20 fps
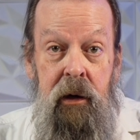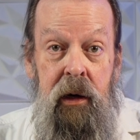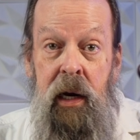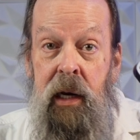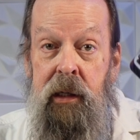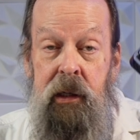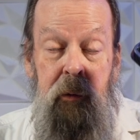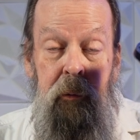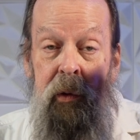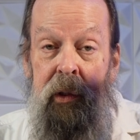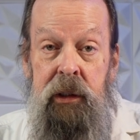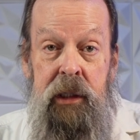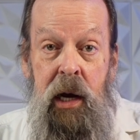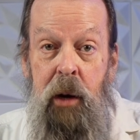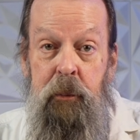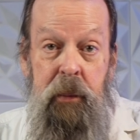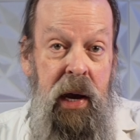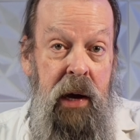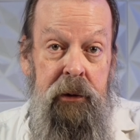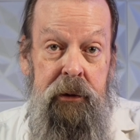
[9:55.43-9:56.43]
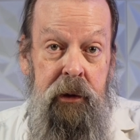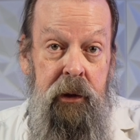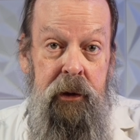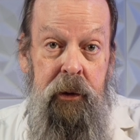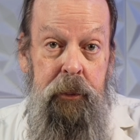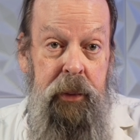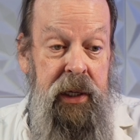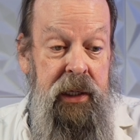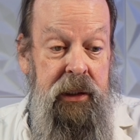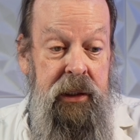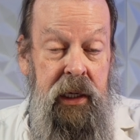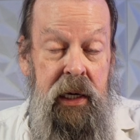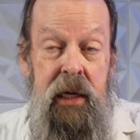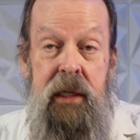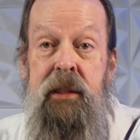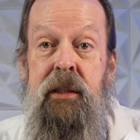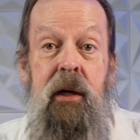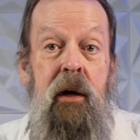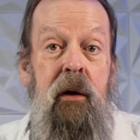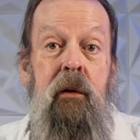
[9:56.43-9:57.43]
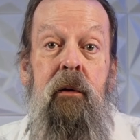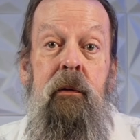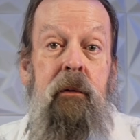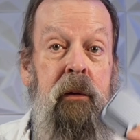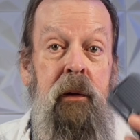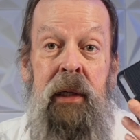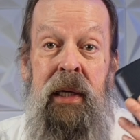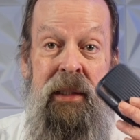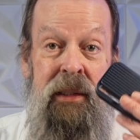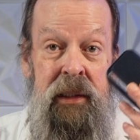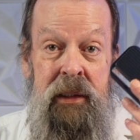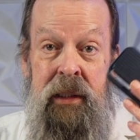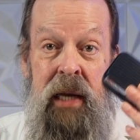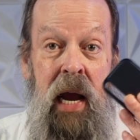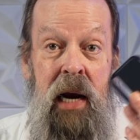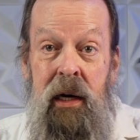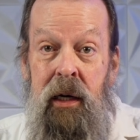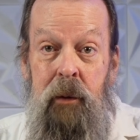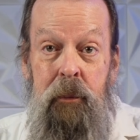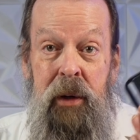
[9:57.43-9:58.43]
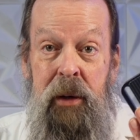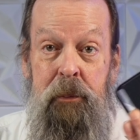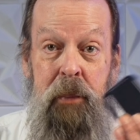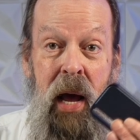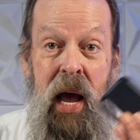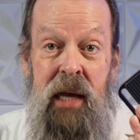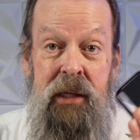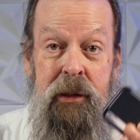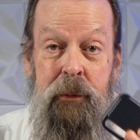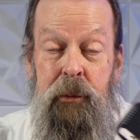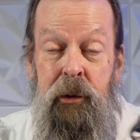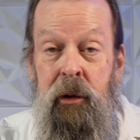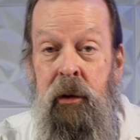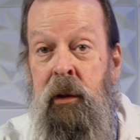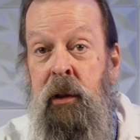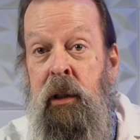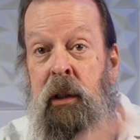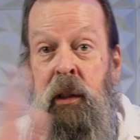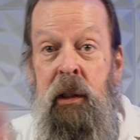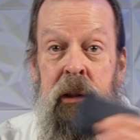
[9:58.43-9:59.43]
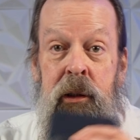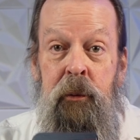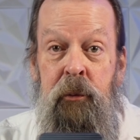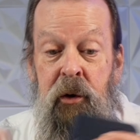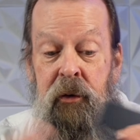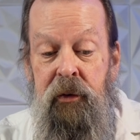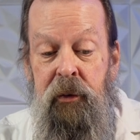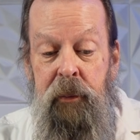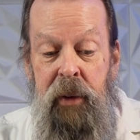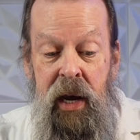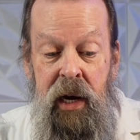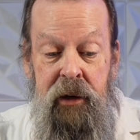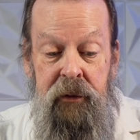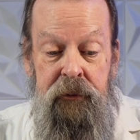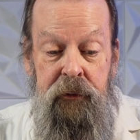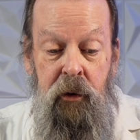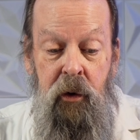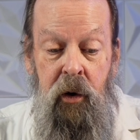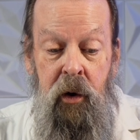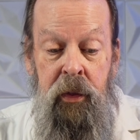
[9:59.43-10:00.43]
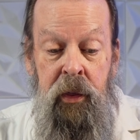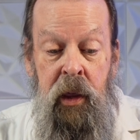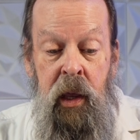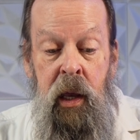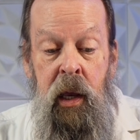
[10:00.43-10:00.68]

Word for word: and it will not mount on the PC, so this is not going to be possible to move it back and forth.